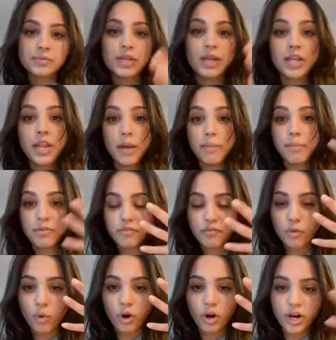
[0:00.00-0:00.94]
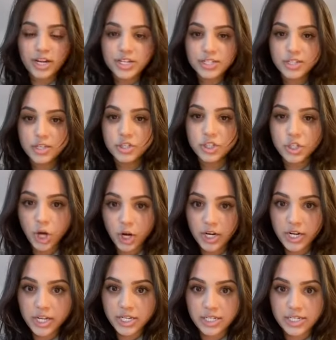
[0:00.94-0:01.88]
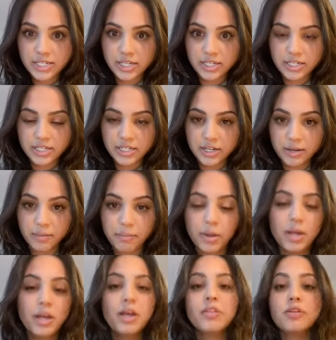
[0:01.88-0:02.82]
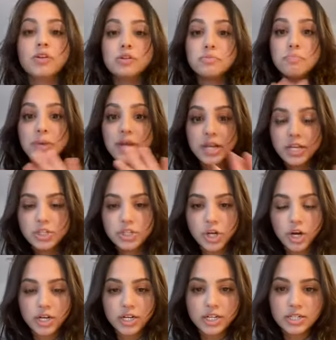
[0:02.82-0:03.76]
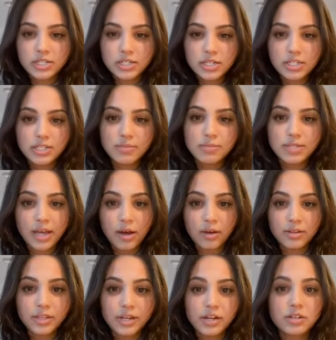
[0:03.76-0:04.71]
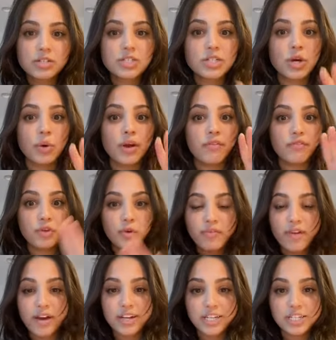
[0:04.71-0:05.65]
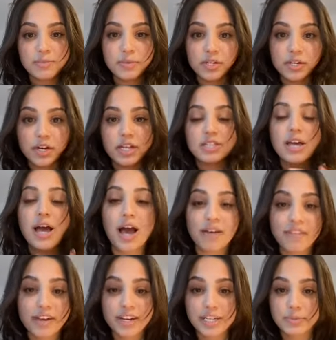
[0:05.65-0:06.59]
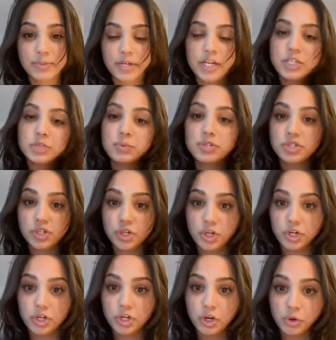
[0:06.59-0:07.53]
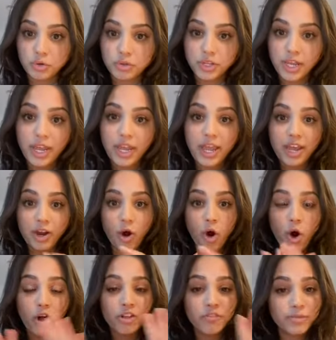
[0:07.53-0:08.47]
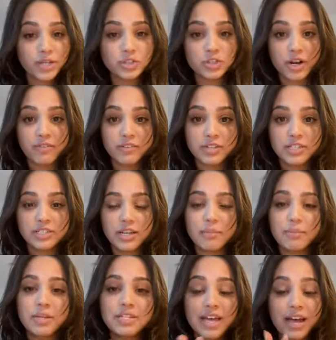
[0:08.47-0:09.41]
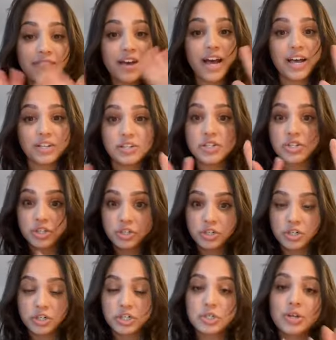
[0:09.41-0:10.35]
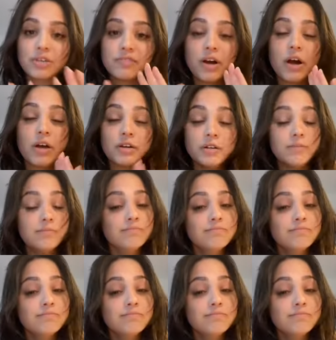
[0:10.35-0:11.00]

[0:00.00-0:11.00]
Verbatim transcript: Number four is the charting system. There's many charting systems out there. So if you've had experience, I've had experience with Cerner only, and all of my travel assignments have had Cerner. So I've gotten